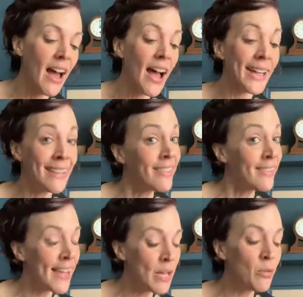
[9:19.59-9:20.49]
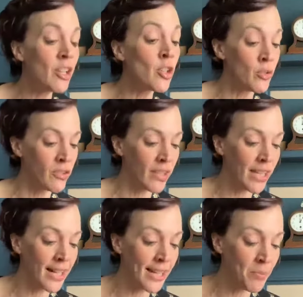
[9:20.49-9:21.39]
"I didn't say he was a
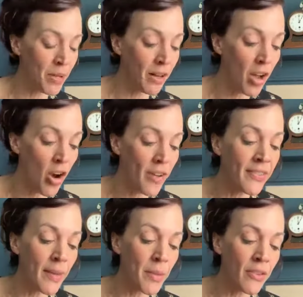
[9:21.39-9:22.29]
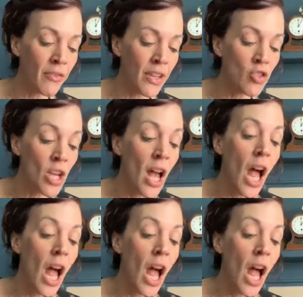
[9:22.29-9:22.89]
lunatic keeper, Clara," said Mr. Finch.